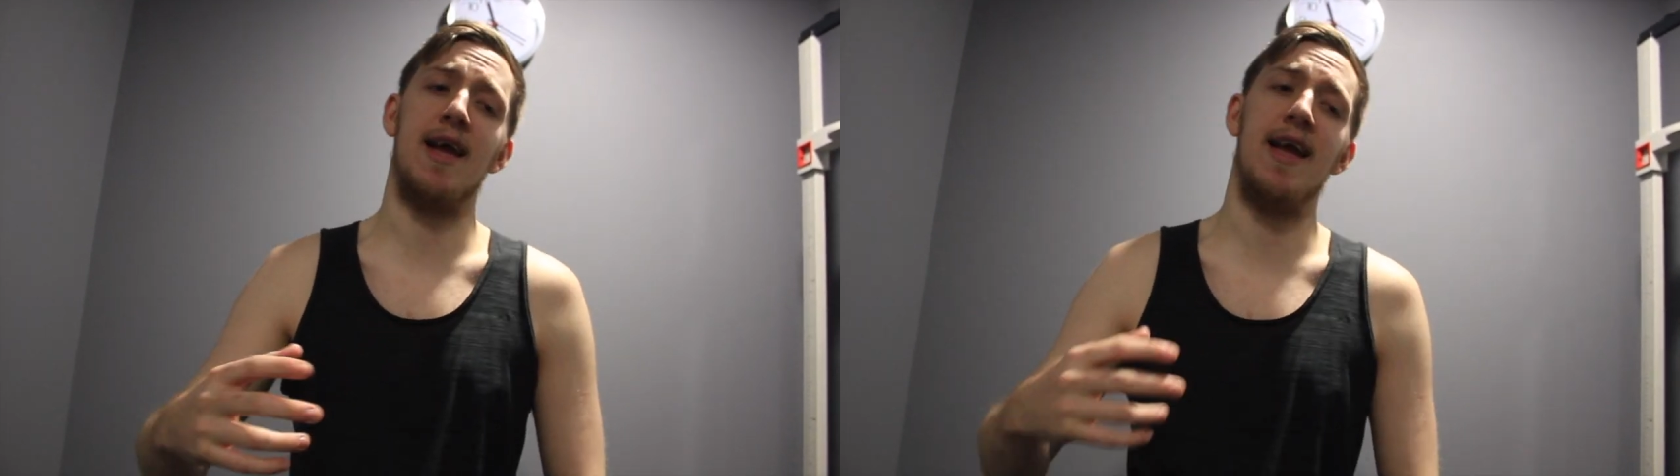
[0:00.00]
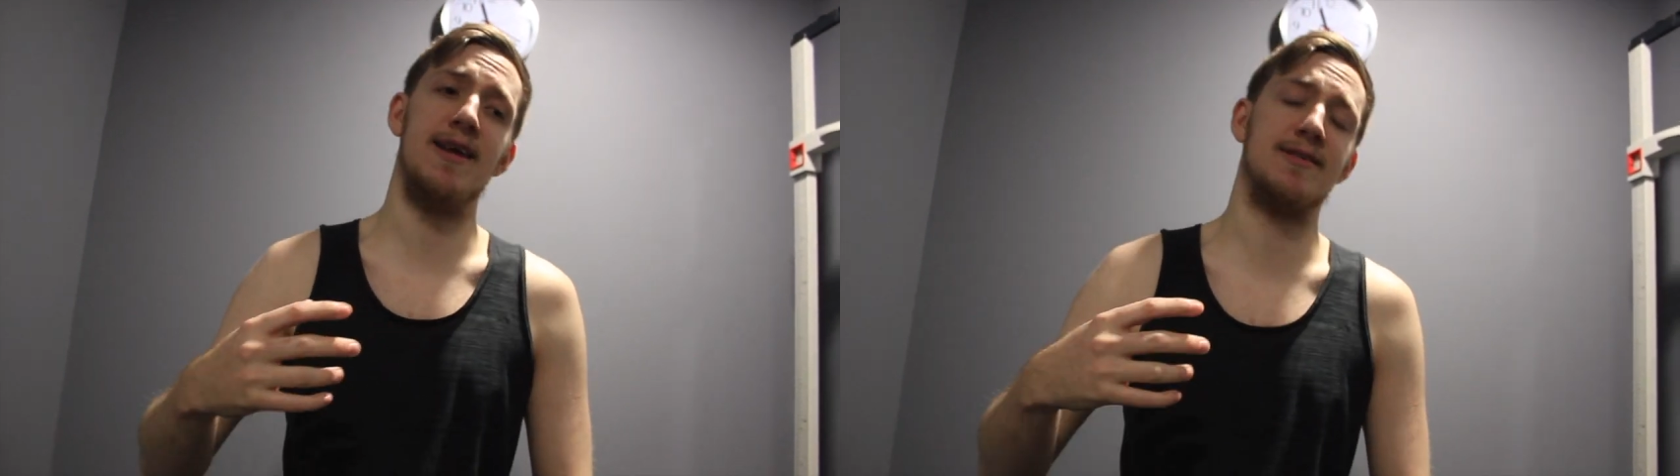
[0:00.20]

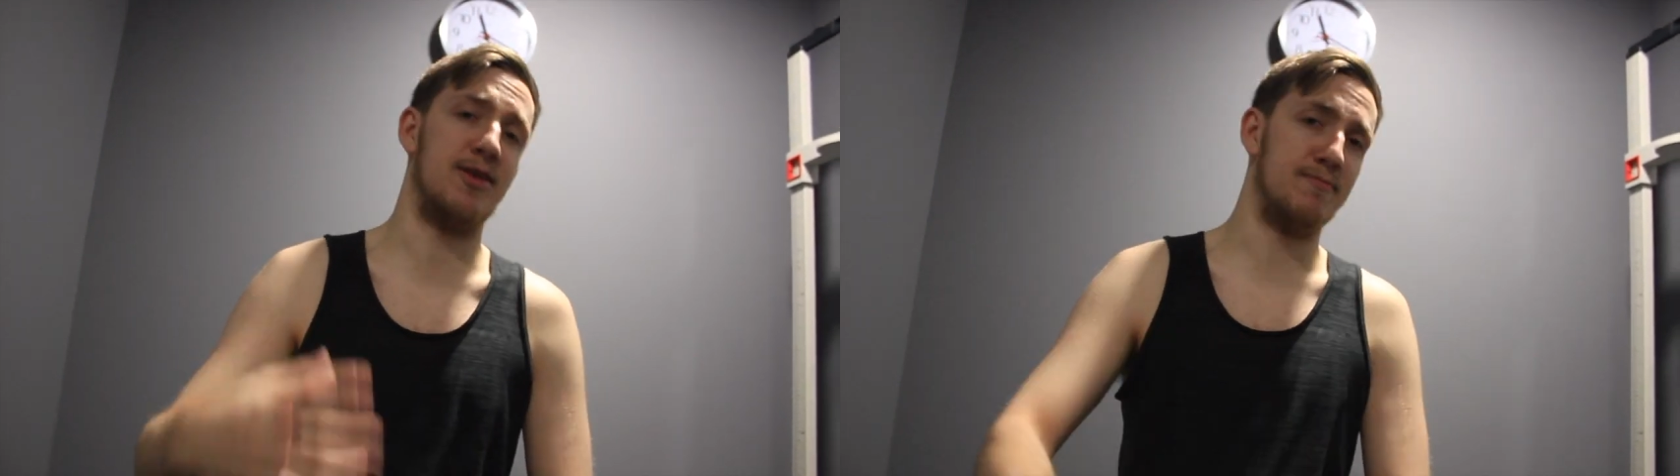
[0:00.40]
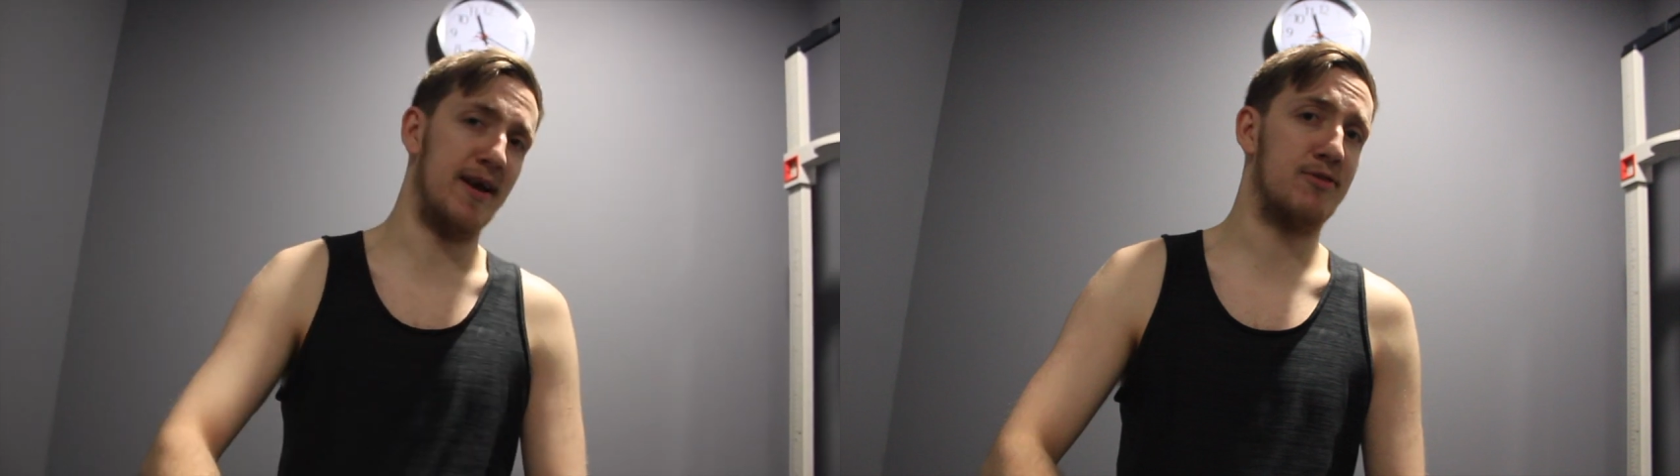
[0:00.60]
is like
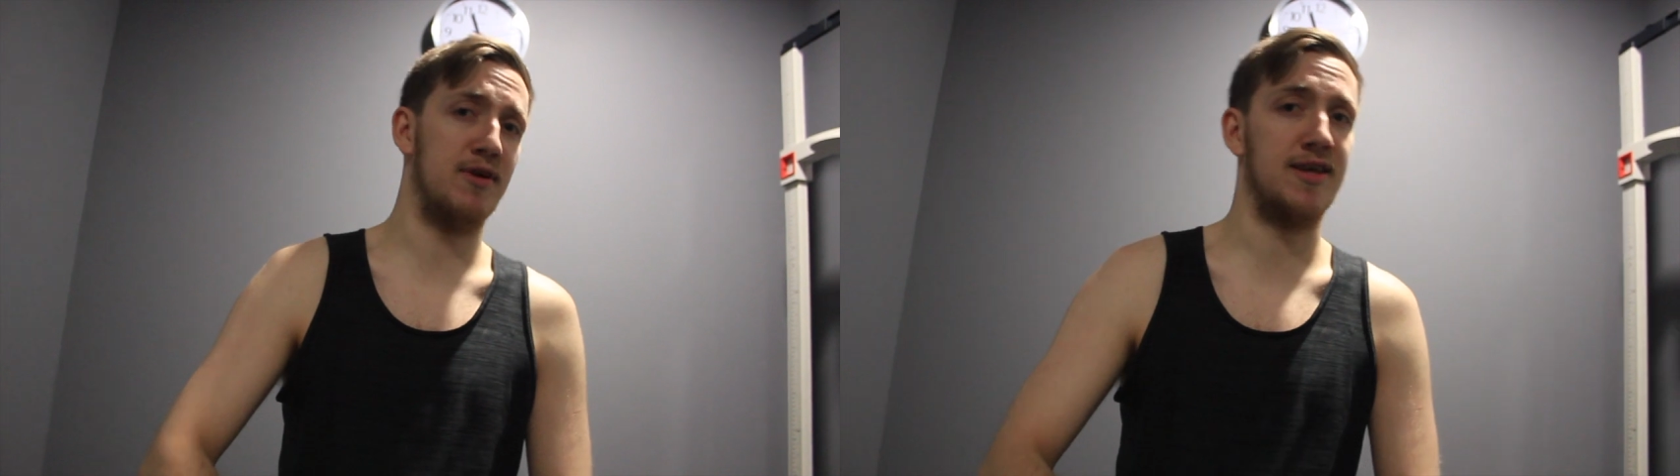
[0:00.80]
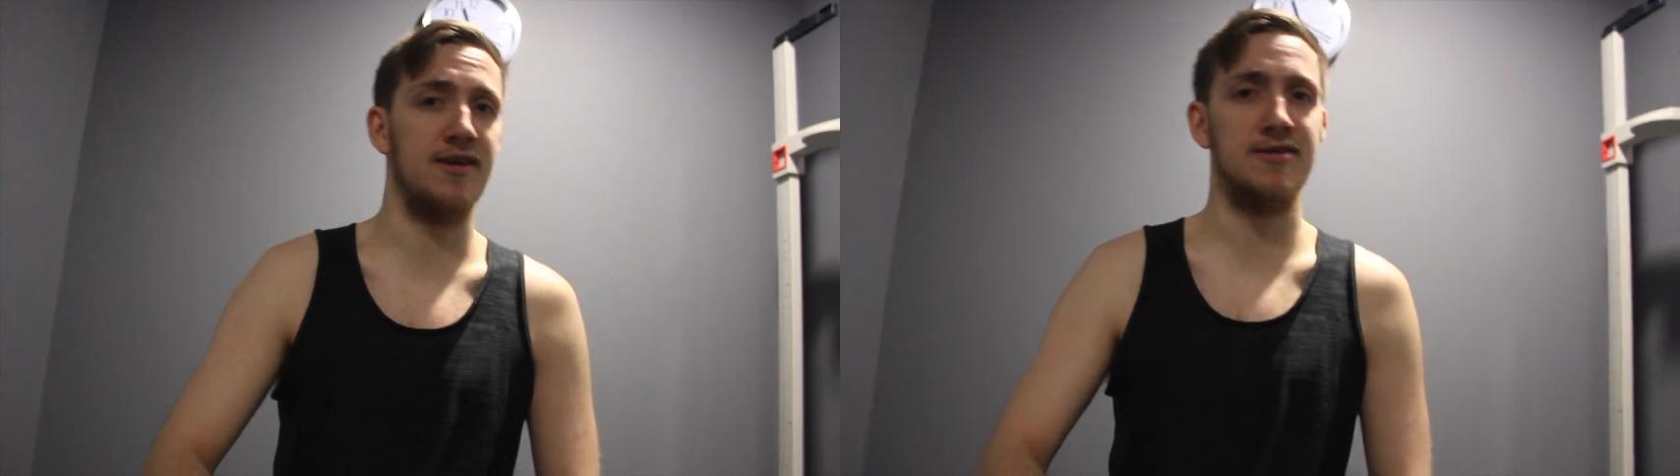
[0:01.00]
the main three
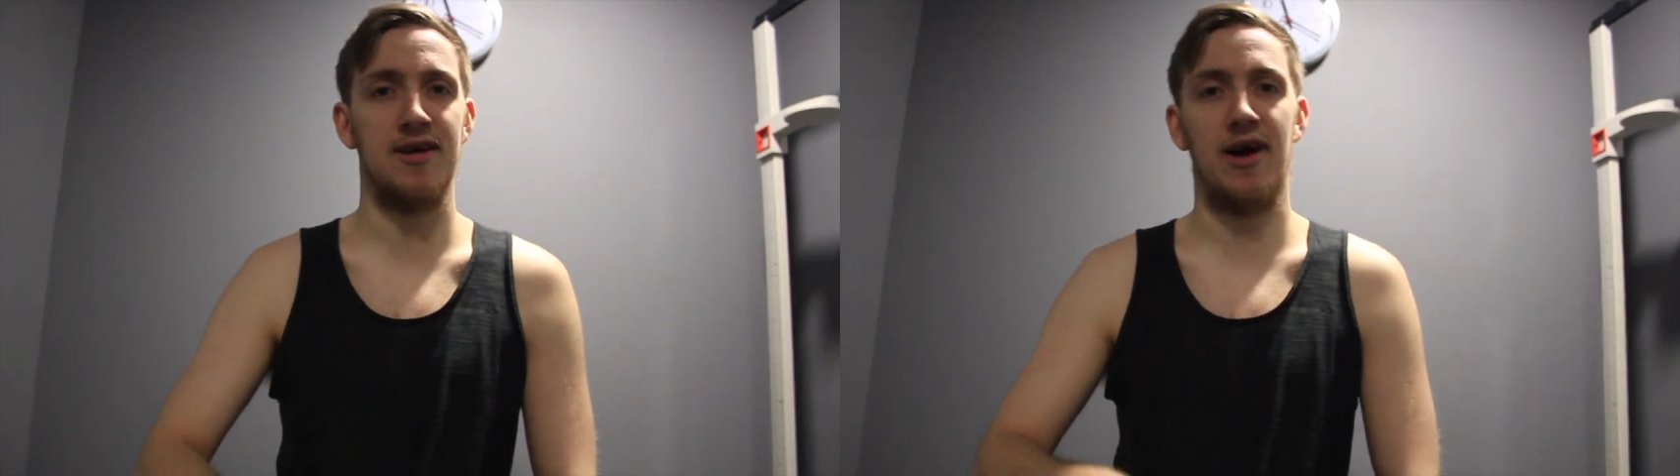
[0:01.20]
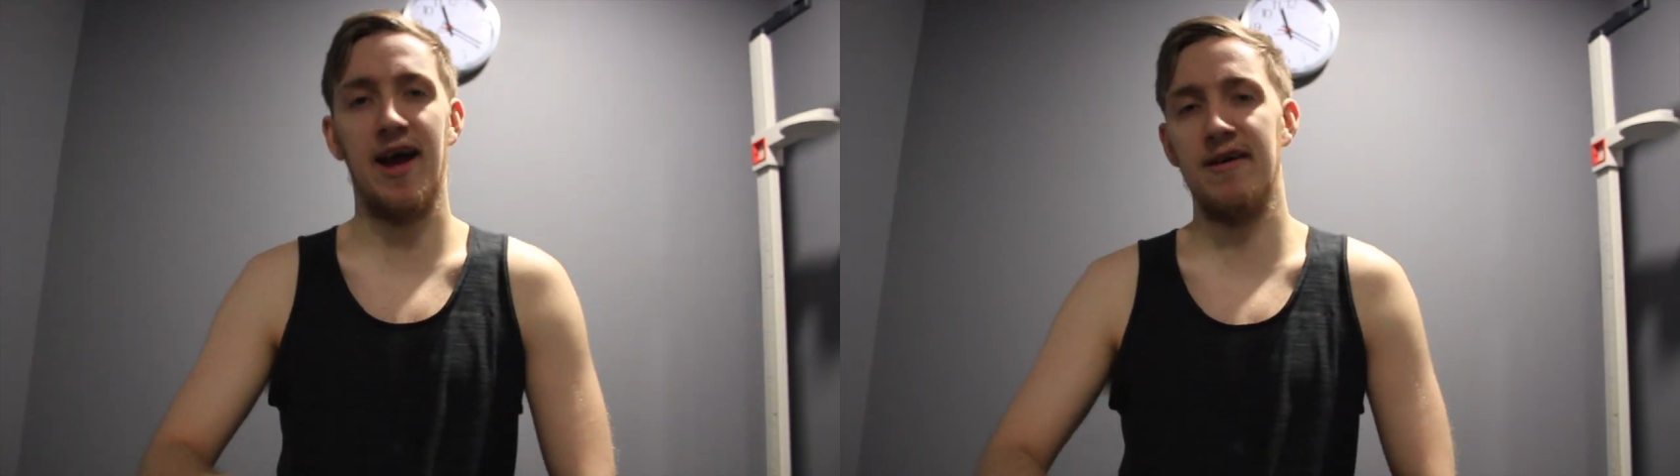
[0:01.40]
things
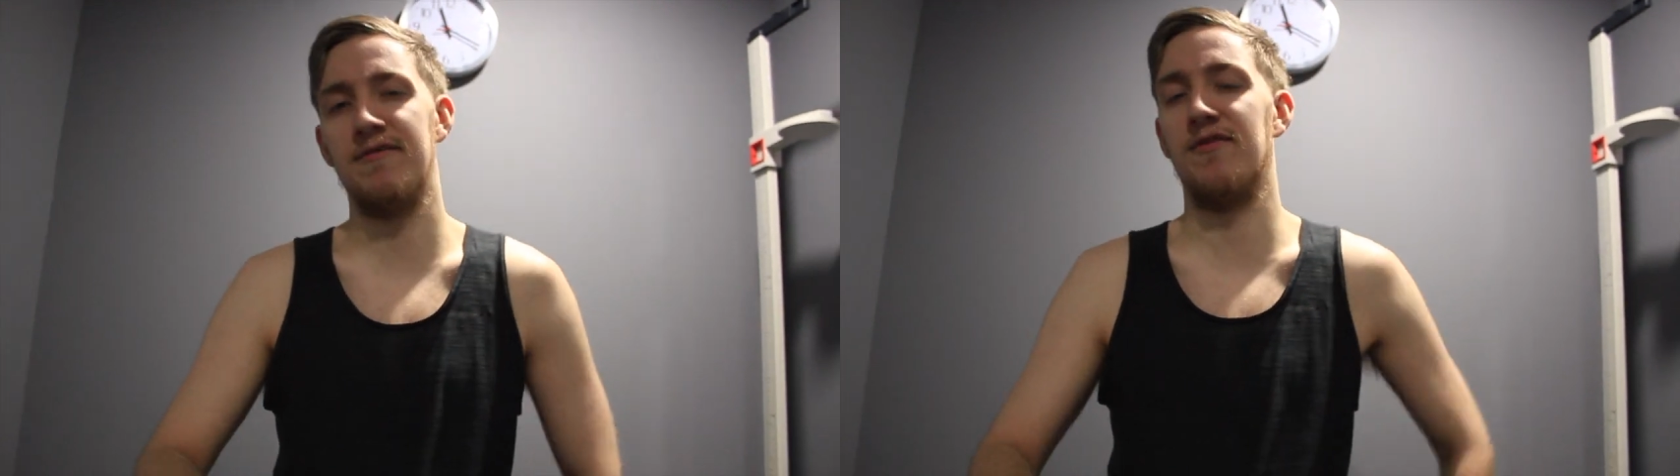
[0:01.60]
I have.